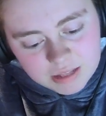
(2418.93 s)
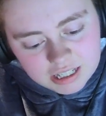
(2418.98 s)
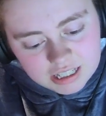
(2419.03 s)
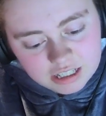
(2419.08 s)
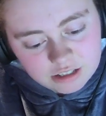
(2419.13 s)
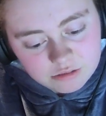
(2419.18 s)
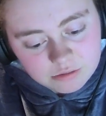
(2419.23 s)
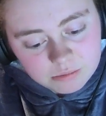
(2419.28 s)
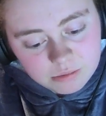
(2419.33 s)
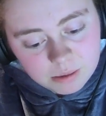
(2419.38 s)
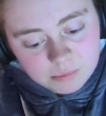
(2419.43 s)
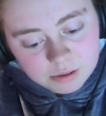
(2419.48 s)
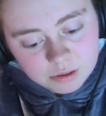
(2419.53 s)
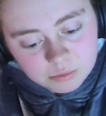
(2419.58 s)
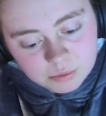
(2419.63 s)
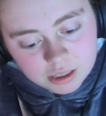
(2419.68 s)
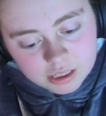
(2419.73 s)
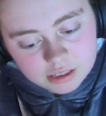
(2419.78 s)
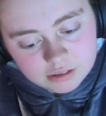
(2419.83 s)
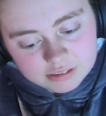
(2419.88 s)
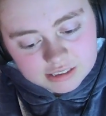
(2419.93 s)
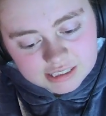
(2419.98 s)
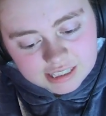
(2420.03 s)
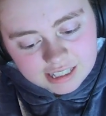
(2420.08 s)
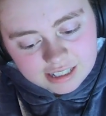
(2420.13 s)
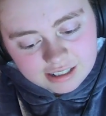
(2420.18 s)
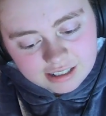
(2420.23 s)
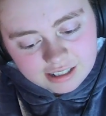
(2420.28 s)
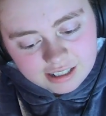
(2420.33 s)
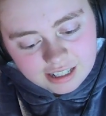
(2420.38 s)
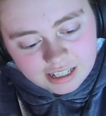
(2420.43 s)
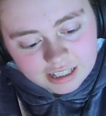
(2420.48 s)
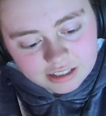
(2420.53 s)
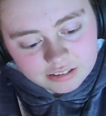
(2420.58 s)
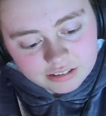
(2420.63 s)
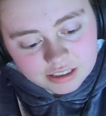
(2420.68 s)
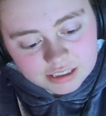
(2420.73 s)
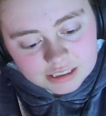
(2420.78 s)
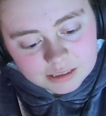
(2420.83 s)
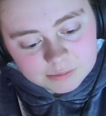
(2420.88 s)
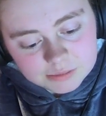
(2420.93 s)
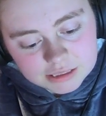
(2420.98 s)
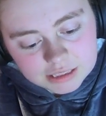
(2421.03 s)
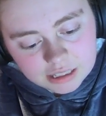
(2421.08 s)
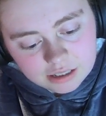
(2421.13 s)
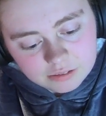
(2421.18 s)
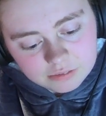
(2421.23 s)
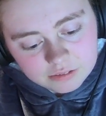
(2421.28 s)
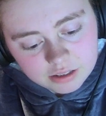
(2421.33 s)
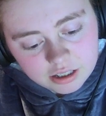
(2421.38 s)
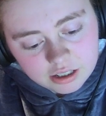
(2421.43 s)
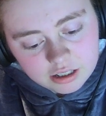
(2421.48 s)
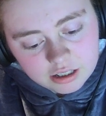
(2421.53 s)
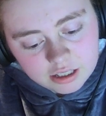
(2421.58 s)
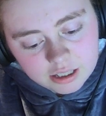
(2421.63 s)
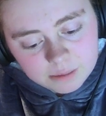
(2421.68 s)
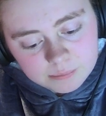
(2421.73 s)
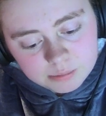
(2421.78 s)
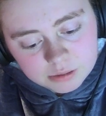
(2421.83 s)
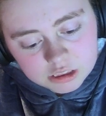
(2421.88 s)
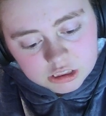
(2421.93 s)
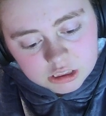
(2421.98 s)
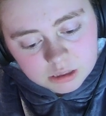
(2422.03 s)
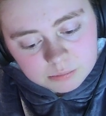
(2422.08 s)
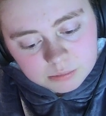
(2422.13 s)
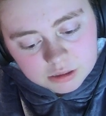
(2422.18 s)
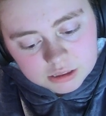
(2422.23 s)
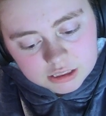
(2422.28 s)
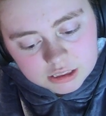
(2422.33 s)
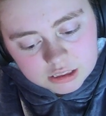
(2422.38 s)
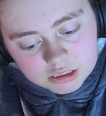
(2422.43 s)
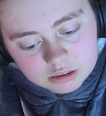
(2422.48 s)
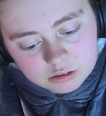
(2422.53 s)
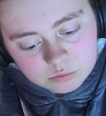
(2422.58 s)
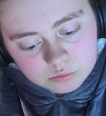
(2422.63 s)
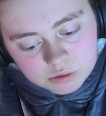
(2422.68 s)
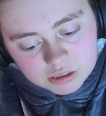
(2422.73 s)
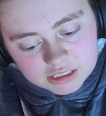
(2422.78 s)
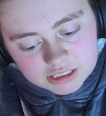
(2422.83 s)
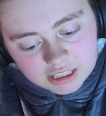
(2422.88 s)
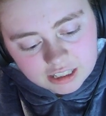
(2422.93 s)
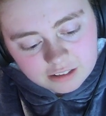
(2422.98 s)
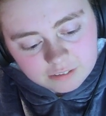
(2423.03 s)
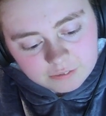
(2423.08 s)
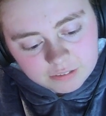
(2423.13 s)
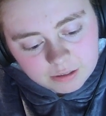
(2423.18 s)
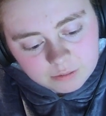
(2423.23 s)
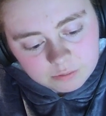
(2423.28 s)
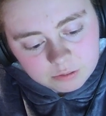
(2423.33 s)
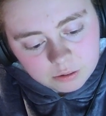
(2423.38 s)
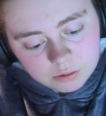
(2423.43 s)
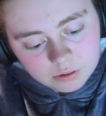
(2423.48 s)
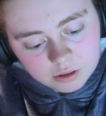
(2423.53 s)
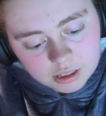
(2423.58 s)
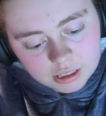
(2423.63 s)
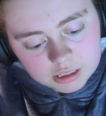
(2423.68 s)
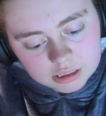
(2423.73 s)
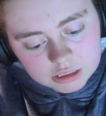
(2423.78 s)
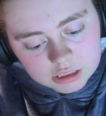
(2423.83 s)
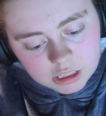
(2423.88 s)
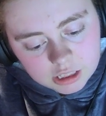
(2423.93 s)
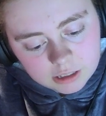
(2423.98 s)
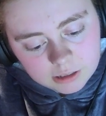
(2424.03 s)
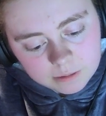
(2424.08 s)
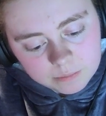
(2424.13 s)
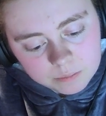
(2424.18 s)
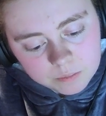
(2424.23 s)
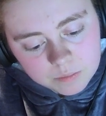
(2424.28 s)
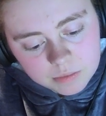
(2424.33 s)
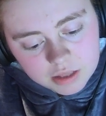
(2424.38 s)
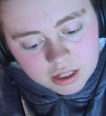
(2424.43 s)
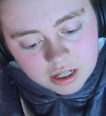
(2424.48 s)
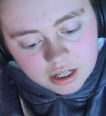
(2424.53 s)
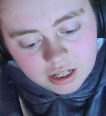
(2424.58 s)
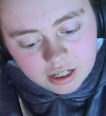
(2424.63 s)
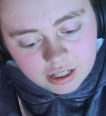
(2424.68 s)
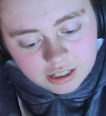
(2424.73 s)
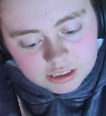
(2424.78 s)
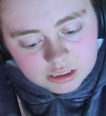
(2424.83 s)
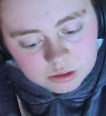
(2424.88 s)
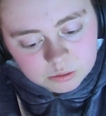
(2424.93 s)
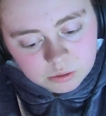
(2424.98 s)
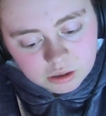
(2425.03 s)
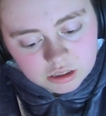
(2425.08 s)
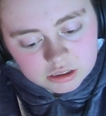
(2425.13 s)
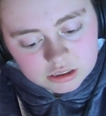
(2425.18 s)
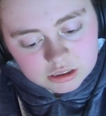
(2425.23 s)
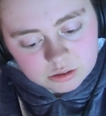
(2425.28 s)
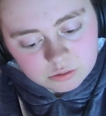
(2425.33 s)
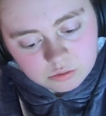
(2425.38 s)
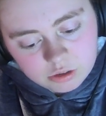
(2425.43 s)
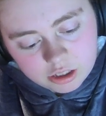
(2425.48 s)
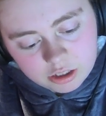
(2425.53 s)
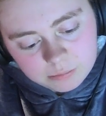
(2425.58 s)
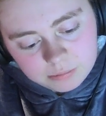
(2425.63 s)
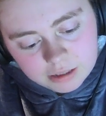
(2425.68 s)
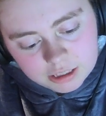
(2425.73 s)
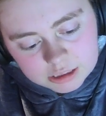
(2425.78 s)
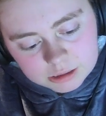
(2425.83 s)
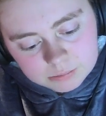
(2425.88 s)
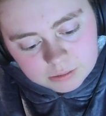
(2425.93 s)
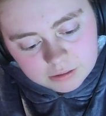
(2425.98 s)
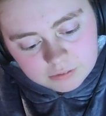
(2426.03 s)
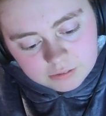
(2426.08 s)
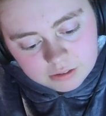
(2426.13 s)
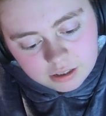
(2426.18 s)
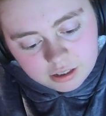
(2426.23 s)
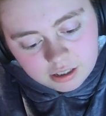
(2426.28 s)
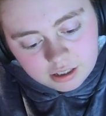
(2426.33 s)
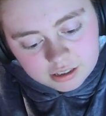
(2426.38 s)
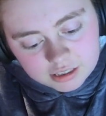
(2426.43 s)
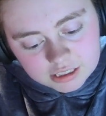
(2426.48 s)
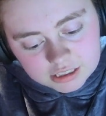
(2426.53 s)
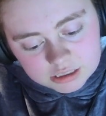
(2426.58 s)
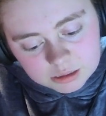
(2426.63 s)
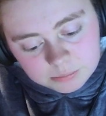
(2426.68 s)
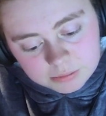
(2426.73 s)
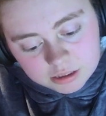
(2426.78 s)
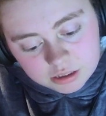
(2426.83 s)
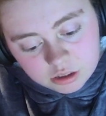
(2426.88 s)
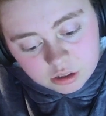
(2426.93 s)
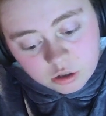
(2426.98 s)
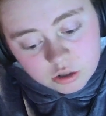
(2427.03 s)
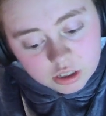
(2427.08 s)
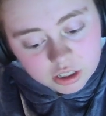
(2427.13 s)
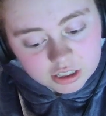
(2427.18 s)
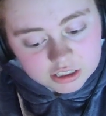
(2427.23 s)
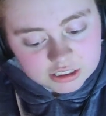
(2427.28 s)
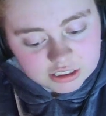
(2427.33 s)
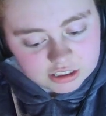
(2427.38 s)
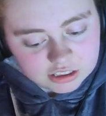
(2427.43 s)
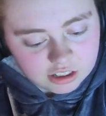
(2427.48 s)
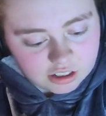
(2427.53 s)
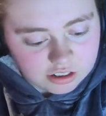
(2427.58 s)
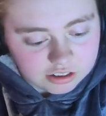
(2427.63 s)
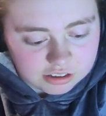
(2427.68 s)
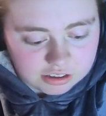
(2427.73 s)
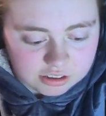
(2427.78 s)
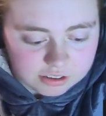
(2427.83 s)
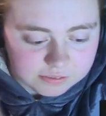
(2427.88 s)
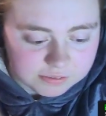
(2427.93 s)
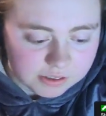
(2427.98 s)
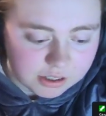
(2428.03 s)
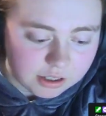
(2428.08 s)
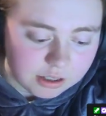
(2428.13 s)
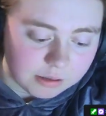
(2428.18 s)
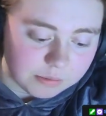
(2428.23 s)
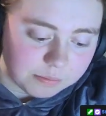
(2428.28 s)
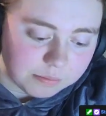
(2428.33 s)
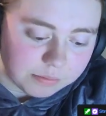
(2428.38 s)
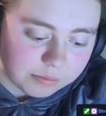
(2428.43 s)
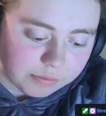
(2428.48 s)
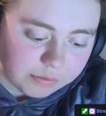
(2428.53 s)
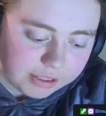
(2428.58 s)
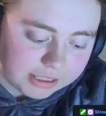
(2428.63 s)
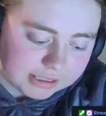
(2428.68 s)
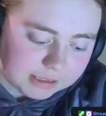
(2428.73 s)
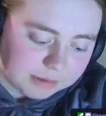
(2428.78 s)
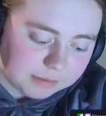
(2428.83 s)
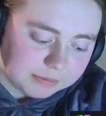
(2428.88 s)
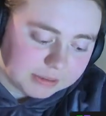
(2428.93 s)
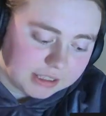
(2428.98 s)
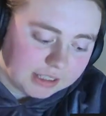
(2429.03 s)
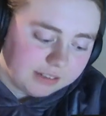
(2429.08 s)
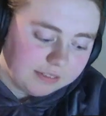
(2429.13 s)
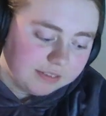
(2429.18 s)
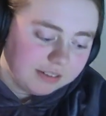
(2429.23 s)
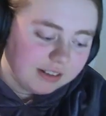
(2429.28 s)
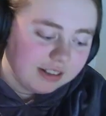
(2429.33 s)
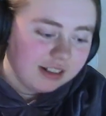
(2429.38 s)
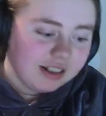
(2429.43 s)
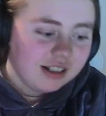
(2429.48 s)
And he remembered why he was there, angry at himself he pushed a button to restart the flamethrower and turned it towards the royal blacksmith. Guess there'll be no curtain call, Luthor bracing himself.